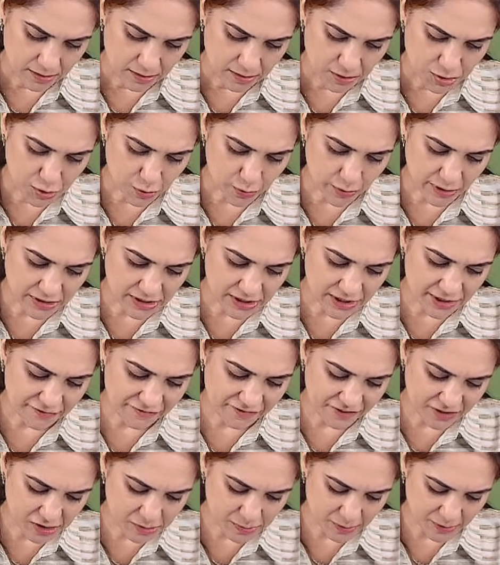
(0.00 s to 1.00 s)
So what is the
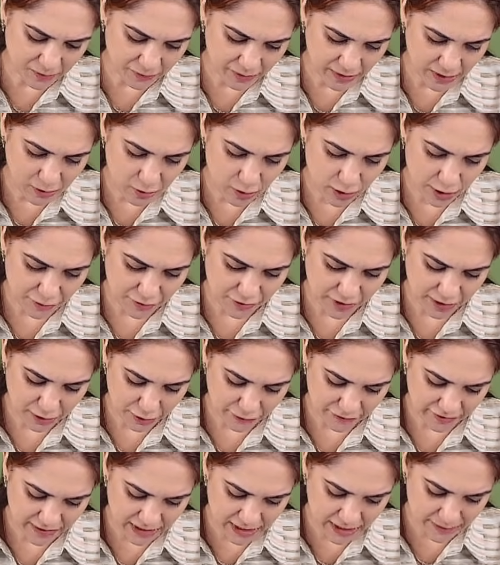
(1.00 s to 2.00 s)
difference between contract
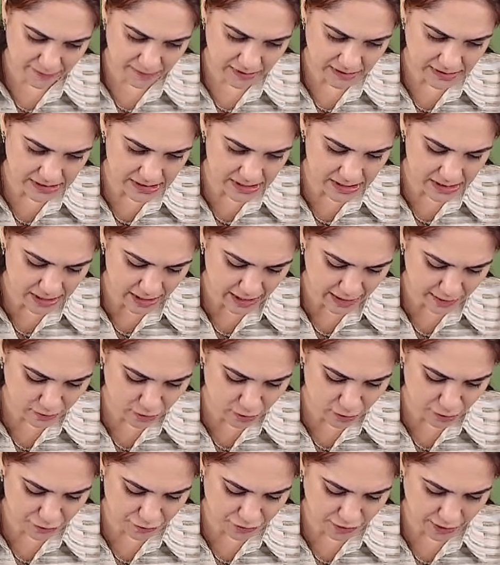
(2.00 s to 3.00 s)
of indemnity and
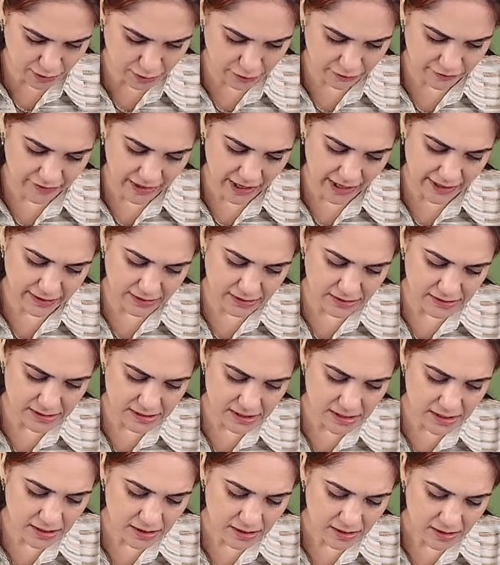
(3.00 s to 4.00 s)
contract of
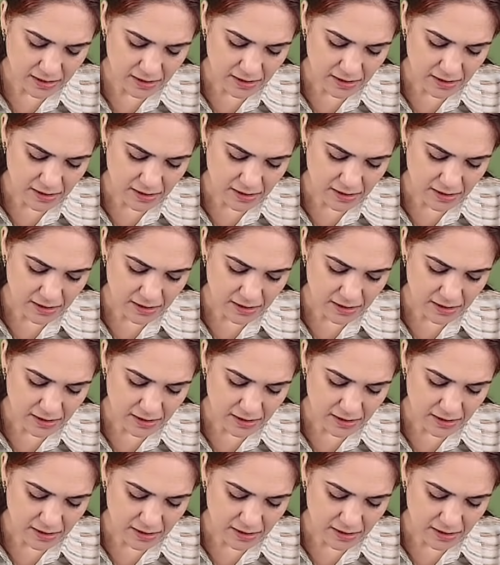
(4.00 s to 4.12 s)
guarantee?